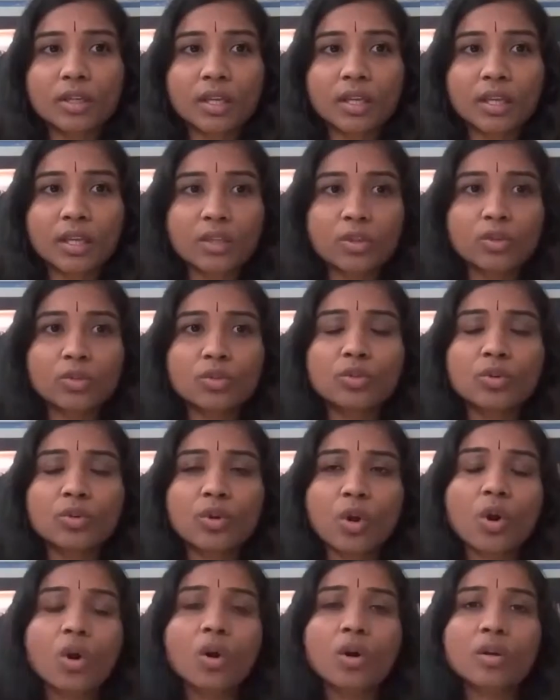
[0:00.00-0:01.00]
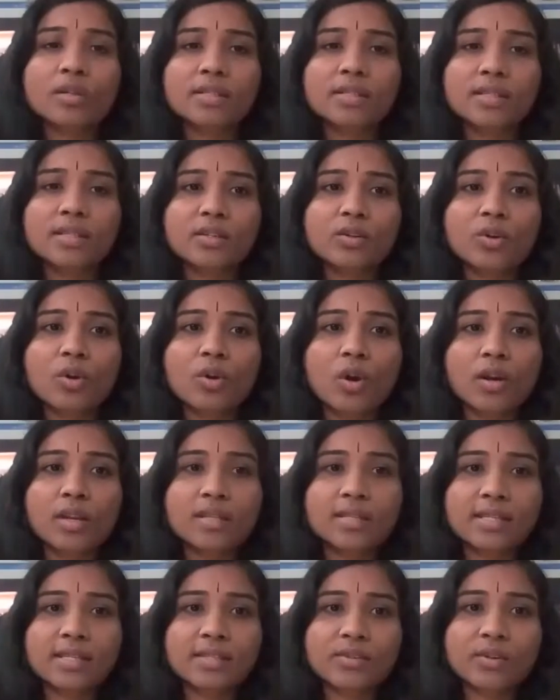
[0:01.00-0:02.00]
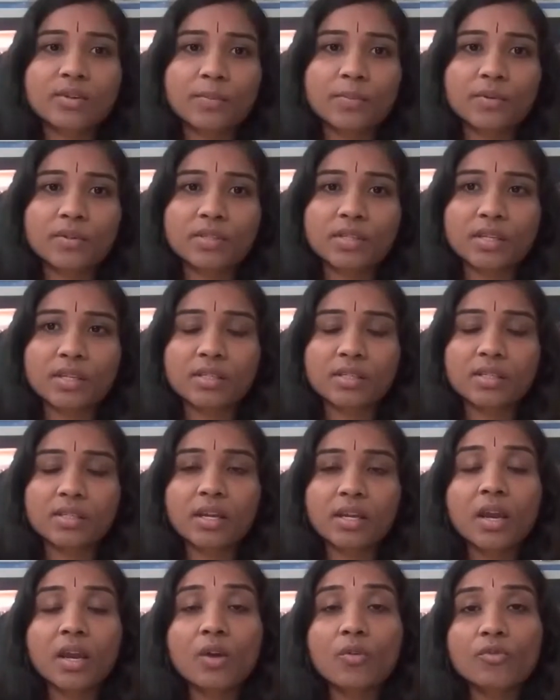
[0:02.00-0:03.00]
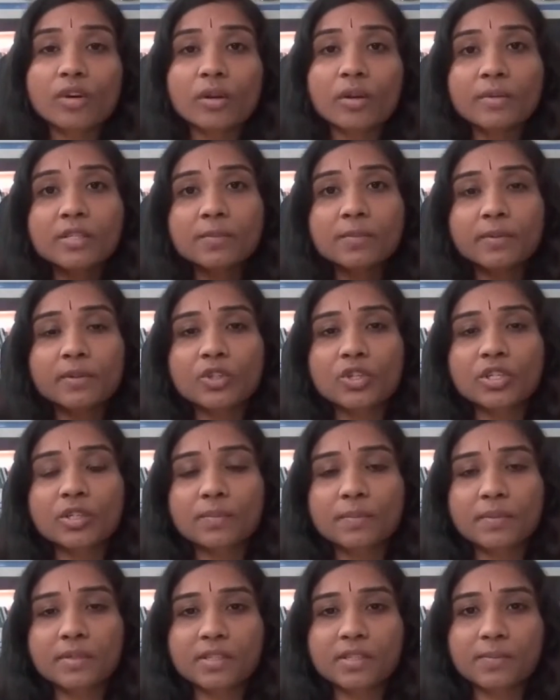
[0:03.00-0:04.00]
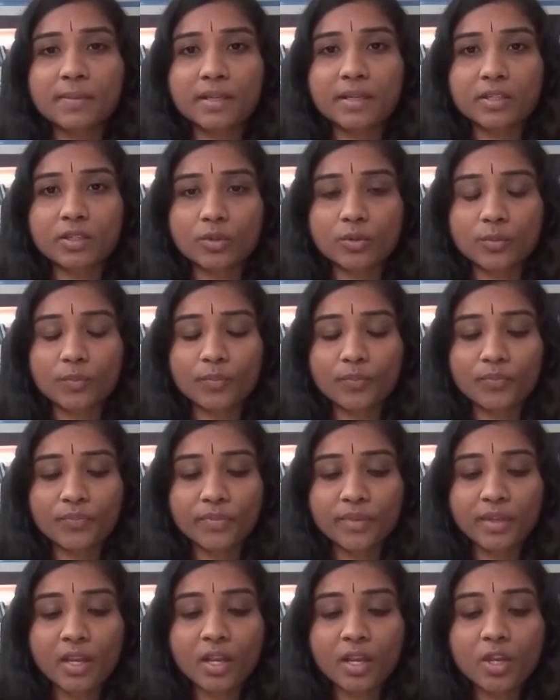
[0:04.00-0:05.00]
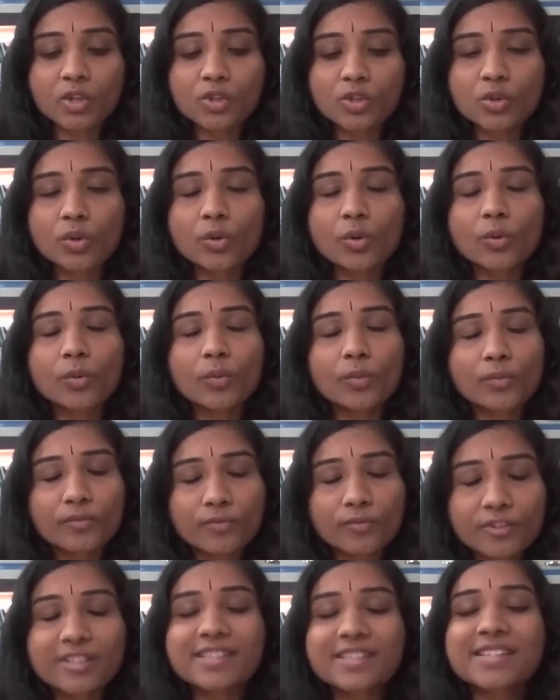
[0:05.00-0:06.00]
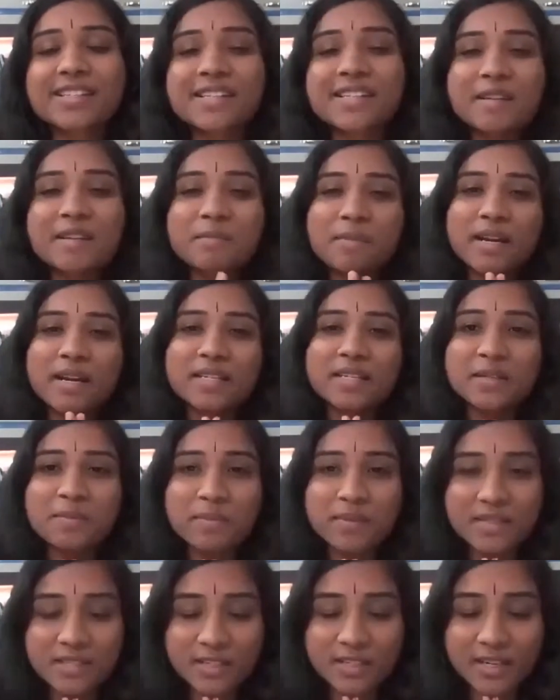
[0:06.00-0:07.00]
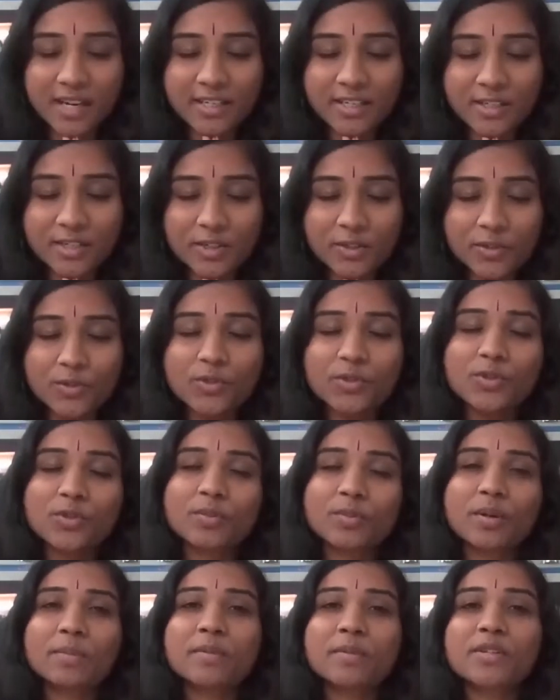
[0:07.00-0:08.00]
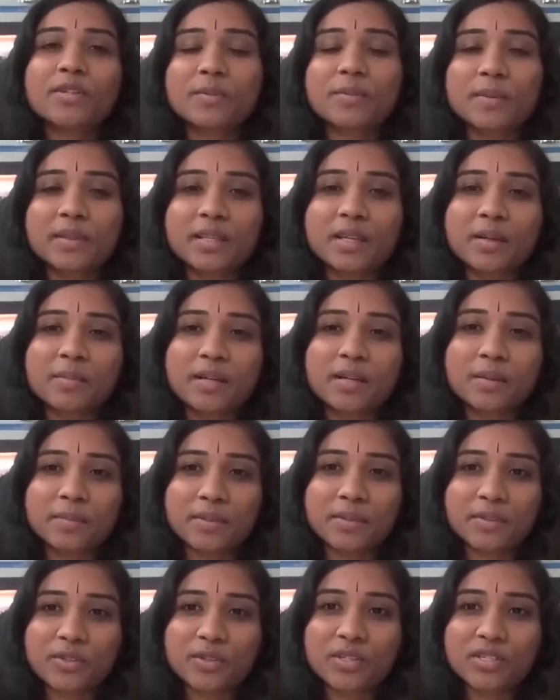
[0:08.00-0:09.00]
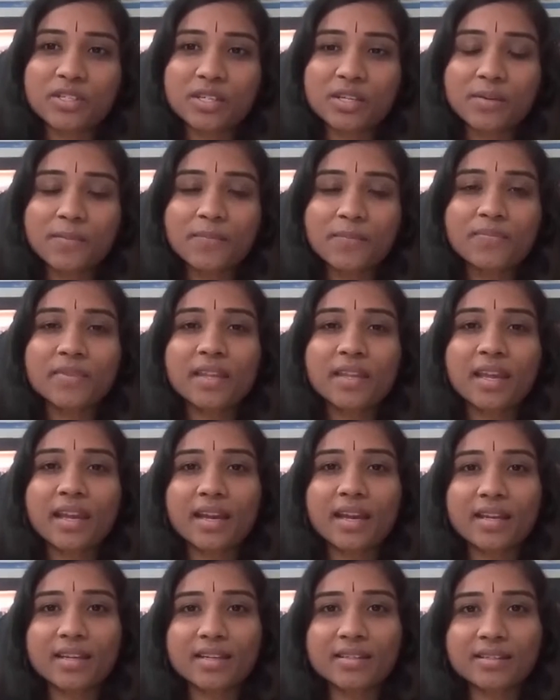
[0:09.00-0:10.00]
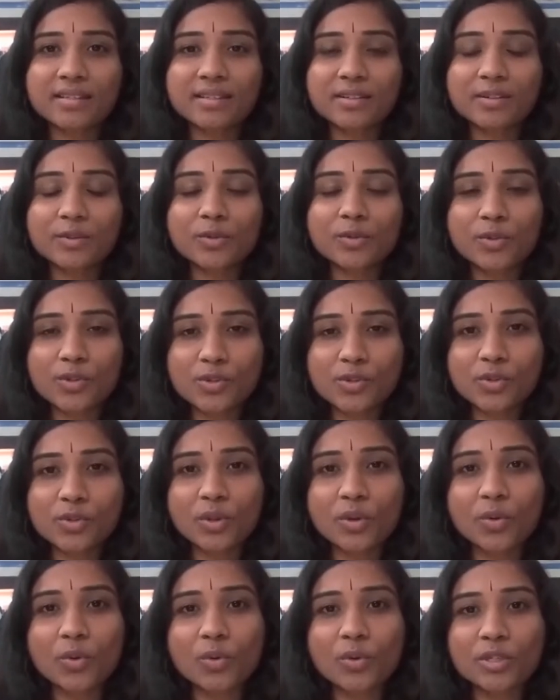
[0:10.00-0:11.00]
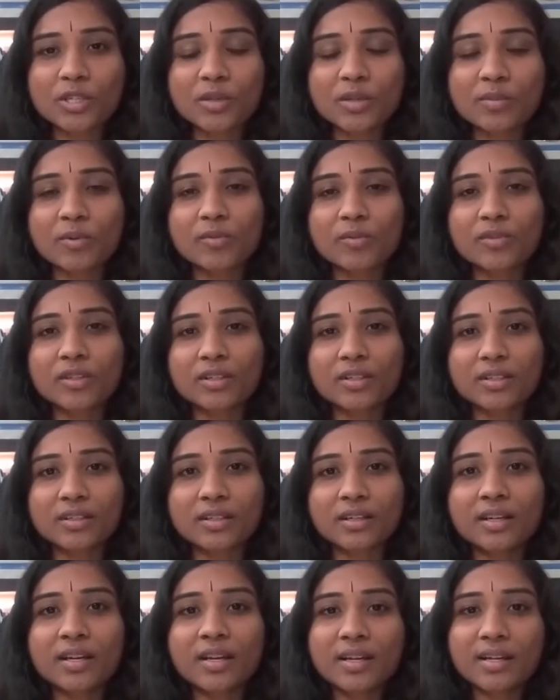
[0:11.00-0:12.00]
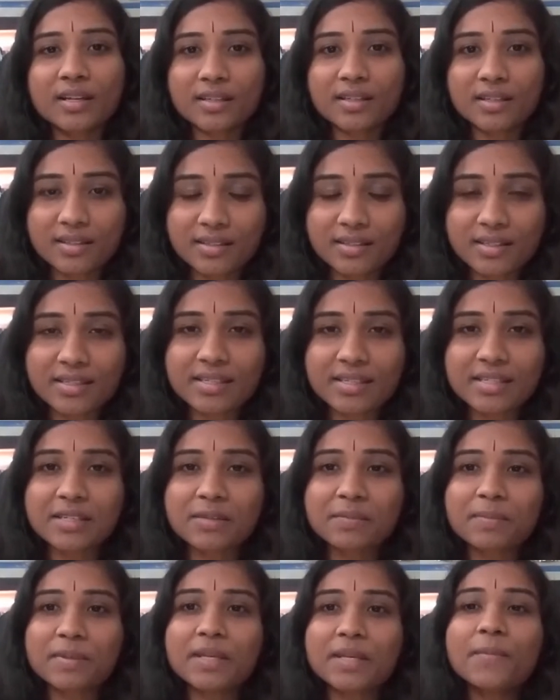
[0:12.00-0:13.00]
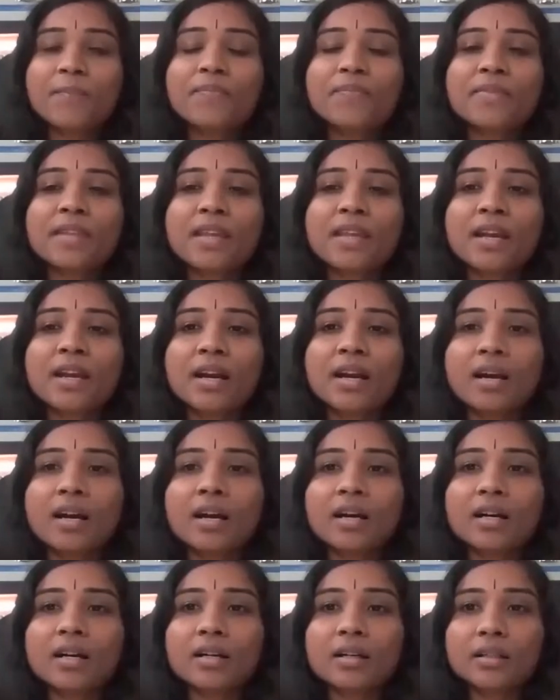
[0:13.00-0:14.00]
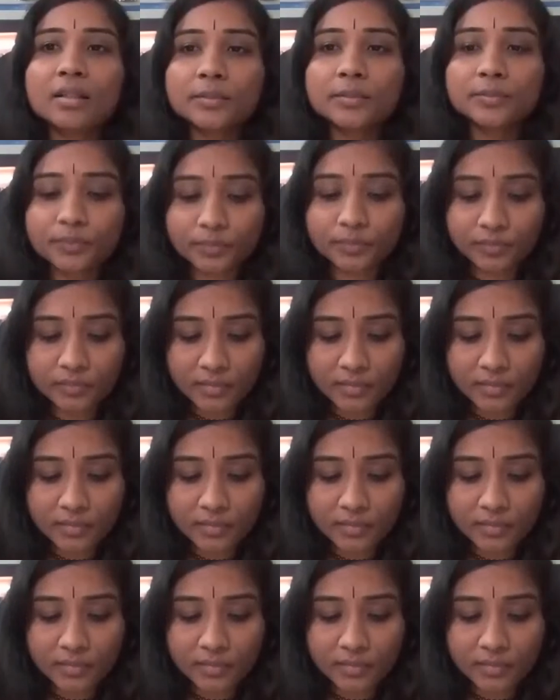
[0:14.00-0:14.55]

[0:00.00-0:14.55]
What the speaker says: the Hindu gods and goddesses represent from a spiritual perspective. So firstly, my deepest gratitudes to Brahmarshi Pitamaha Patriji, and kudos to the whole team of the JTTP. And